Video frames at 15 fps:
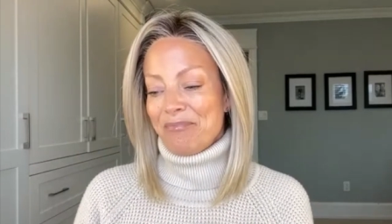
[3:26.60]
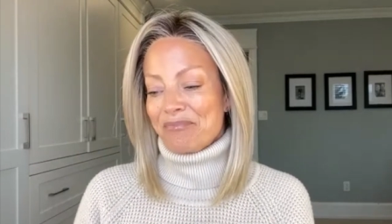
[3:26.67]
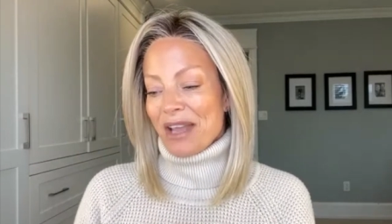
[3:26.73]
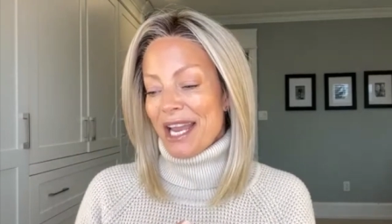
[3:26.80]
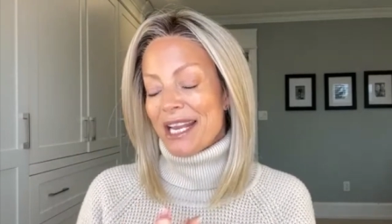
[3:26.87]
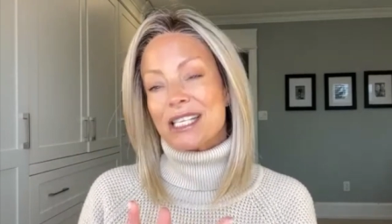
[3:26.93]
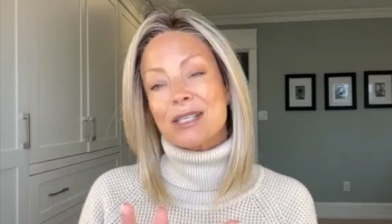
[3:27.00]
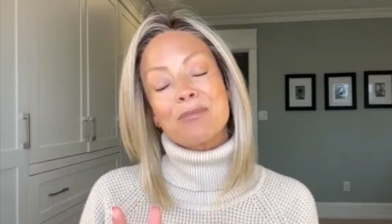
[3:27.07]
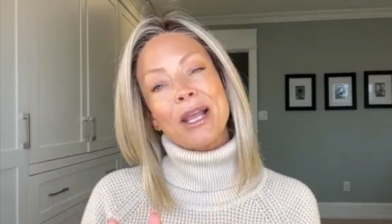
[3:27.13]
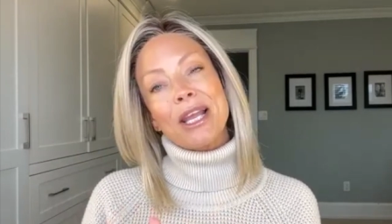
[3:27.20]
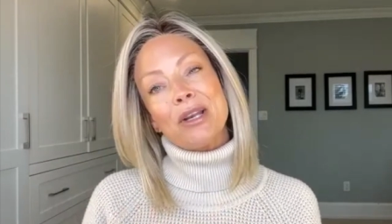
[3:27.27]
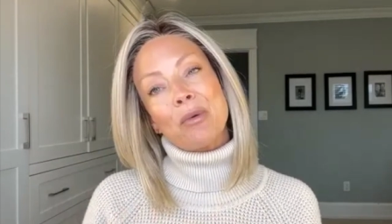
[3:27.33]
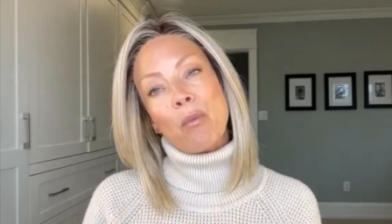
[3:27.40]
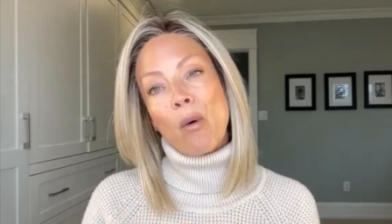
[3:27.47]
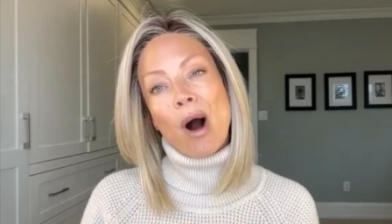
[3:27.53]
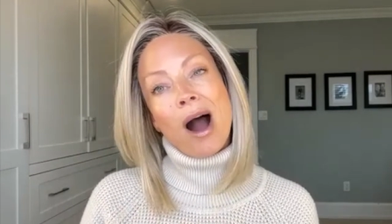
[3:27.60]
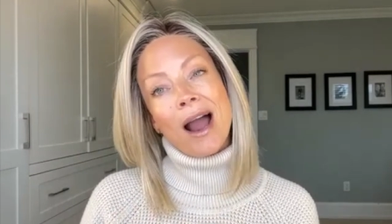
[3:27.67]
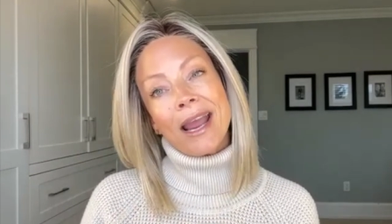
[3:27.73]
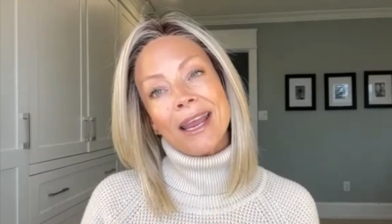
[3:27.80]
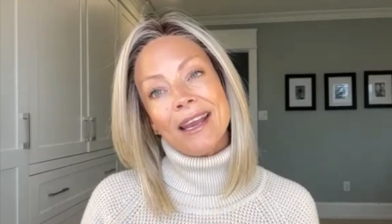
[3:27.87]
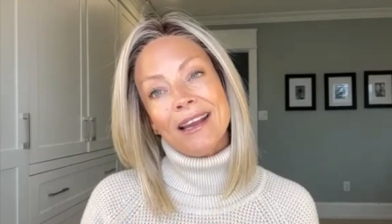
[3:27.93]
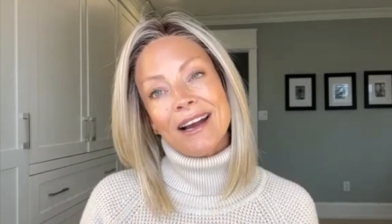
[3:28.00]
I explained
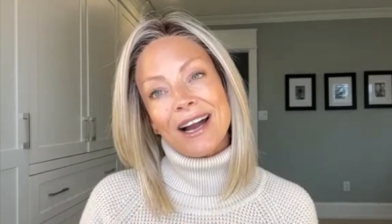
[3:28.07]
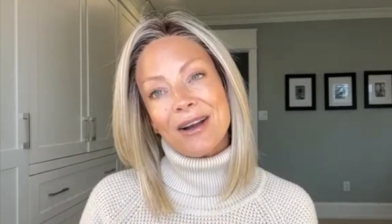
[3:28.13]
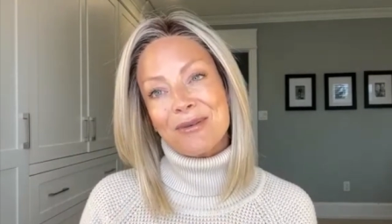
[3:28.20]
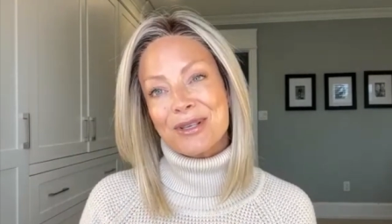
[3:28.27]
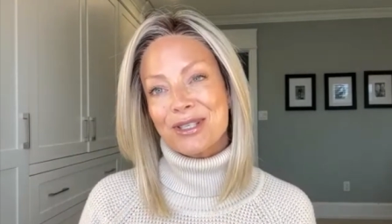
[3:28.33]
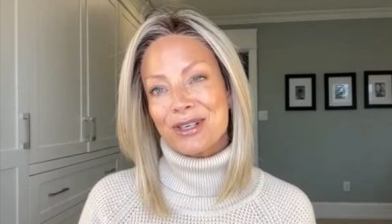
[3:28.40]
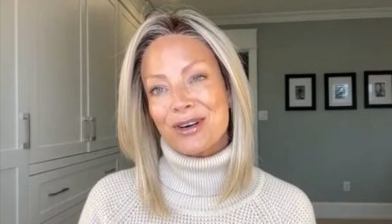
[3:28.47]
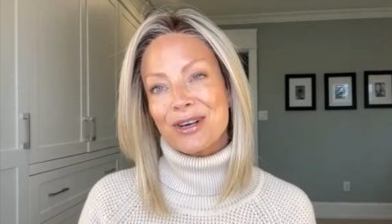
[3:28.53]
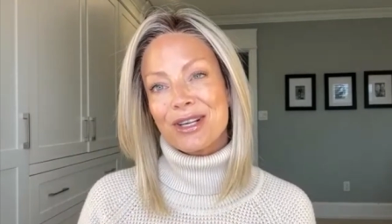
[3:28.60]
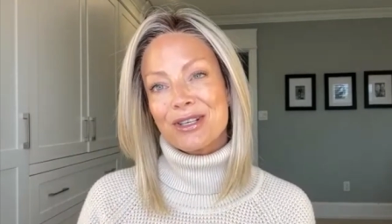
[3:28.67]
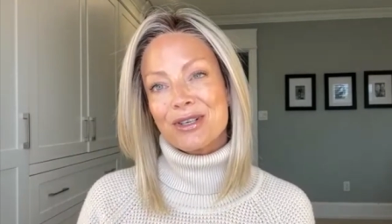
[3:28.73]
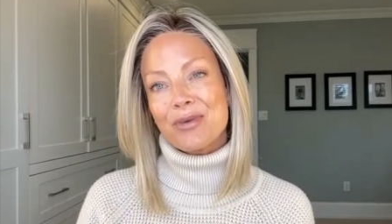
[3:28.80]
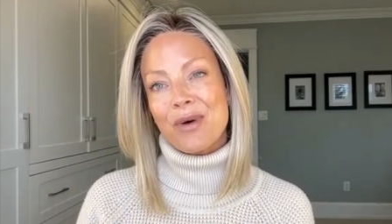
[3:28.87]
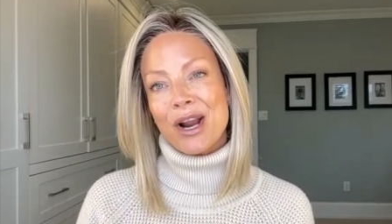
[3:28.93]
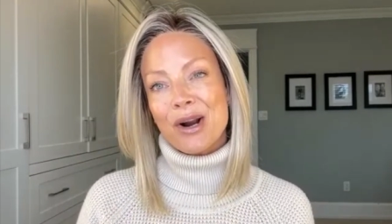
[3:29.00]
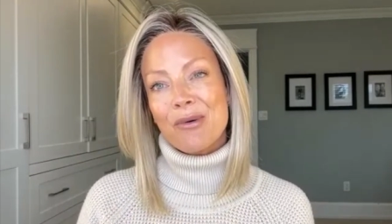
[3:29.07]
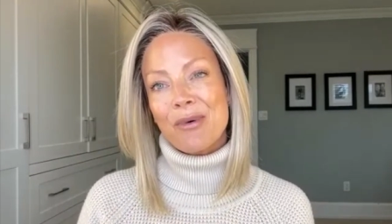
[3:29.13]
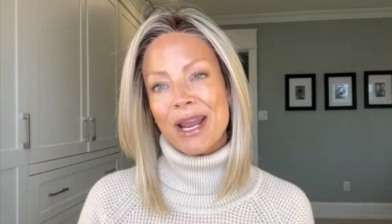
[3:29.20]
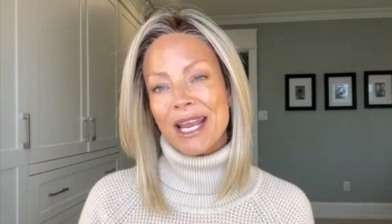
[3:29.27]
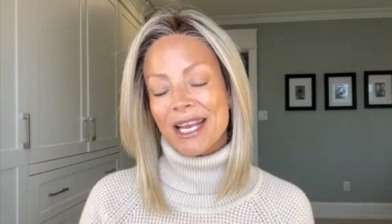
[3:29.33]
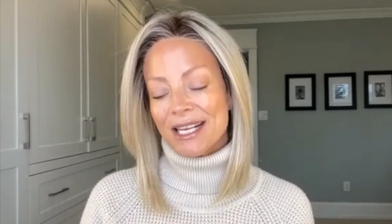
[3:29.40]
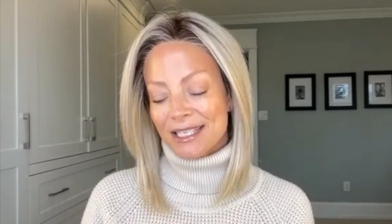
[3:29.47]
why I was starting to wear
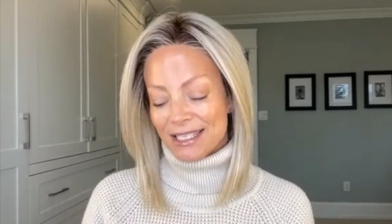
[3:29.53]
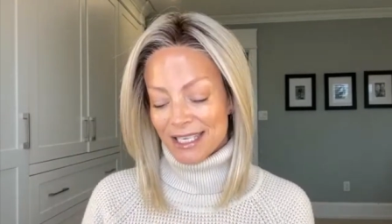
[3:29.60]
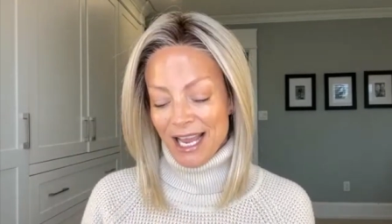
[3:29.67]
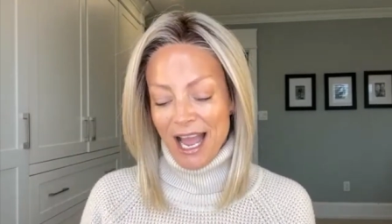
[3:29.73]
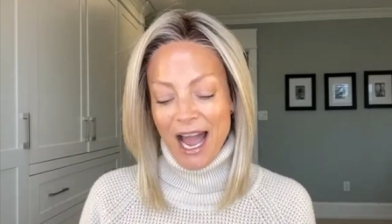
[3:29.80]
wigs.